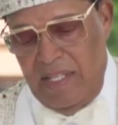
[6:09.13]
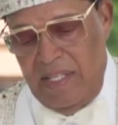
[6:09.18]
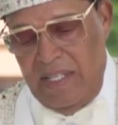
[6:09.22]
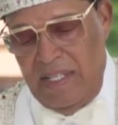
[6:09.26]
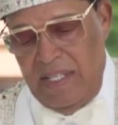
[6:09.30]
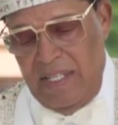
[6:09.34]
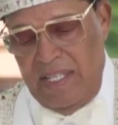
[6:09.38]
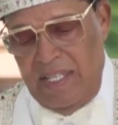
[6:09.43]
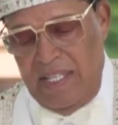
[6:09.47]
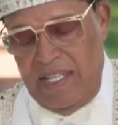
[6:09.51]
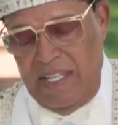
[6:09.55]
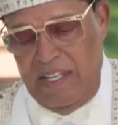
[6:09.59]

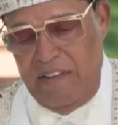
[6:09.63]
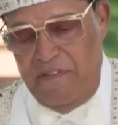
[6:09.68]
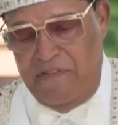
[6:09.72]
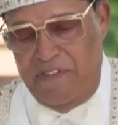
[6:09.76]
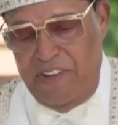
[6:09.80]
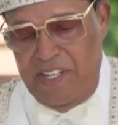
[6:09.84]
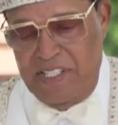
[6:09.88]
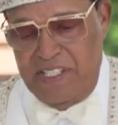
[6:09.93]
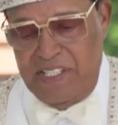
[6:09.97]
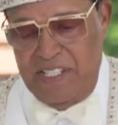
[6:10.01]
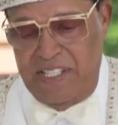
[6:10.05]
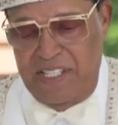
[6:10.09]
He
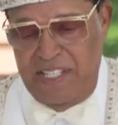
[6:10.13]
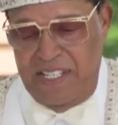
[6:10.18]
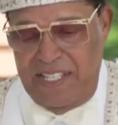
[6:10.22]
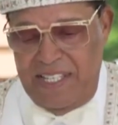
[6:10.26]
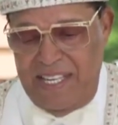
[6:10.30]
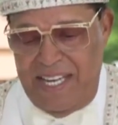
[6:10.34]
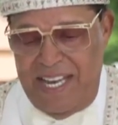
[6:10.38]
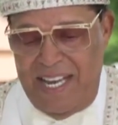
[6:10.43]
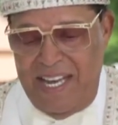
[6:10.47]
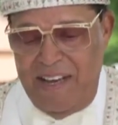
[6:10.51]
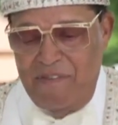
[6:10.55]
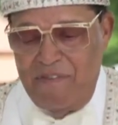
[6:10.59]
visited
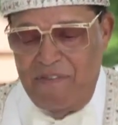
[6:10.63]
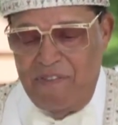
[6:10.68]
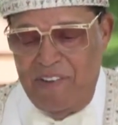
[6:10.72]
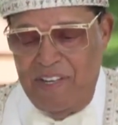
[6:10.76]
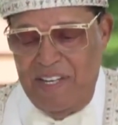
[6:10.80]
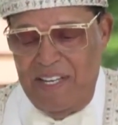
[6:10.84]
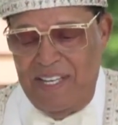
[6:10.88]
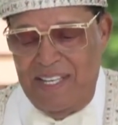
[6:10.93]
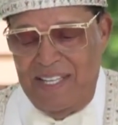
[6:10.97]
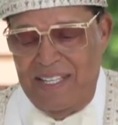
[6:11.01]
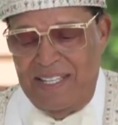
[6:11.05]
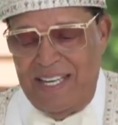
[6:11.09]
every
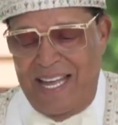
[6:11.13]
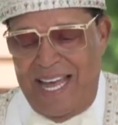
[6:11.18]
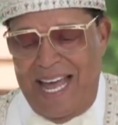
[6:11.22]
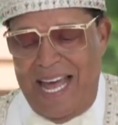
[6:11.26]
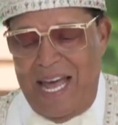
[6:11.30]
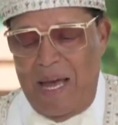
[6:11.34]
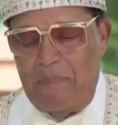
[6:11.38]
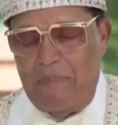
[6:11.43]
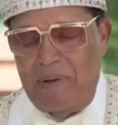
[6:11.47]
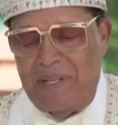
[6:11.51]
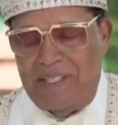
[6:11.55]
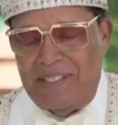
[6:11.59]

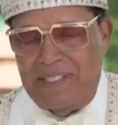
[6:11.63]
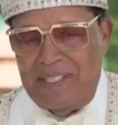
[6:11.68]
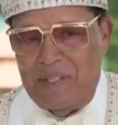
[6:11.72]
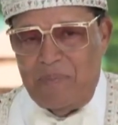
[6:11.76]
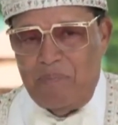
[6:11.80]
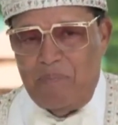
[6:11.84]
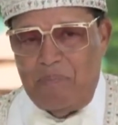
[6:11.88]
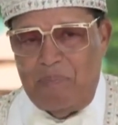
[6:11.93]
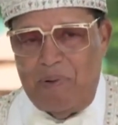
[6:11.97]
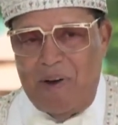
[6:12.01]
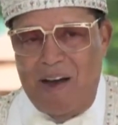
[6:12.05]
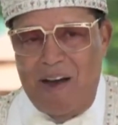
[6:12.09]
inhabited
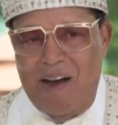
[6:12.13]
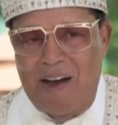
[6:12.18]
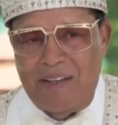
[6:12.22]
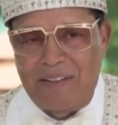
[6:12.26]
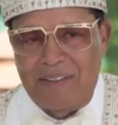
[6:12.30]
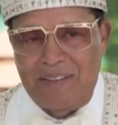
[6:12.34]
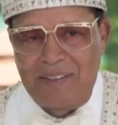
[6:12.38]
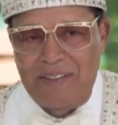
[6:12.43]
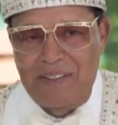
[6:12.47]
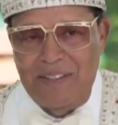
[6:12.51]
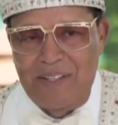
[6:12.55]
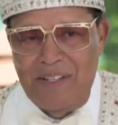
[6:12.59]
part
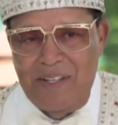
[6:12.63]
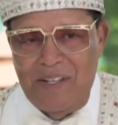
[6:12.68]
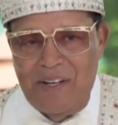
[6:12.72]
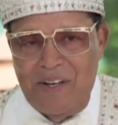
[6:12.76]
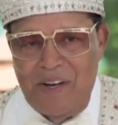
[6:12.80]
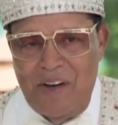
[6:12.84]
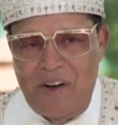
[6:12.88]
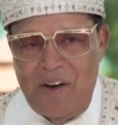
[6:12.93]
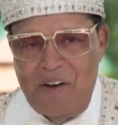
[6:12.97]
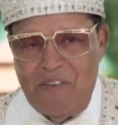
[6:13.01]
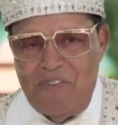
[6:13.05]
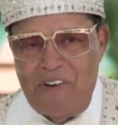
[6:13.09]

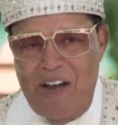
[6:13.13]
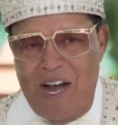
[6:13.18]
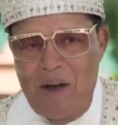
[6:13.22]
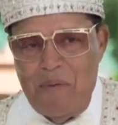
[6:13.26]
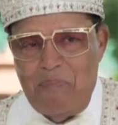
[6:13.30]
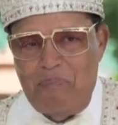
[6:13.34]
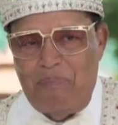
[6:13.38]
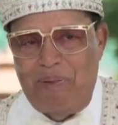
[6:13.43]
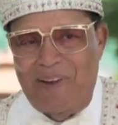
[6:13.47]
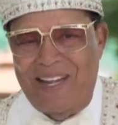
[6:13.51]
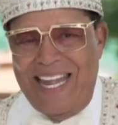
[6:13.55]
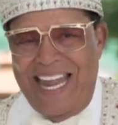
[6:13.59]
of our
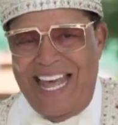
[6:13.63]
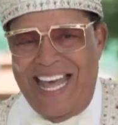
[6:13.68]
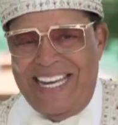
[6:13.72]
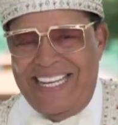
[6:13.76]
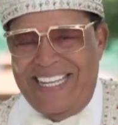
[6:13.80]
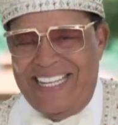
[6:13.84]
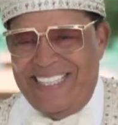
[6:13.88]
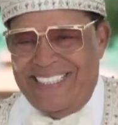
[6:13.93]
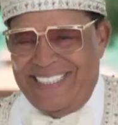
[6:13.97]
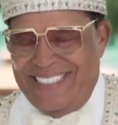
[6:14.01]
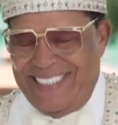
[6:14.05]
planet.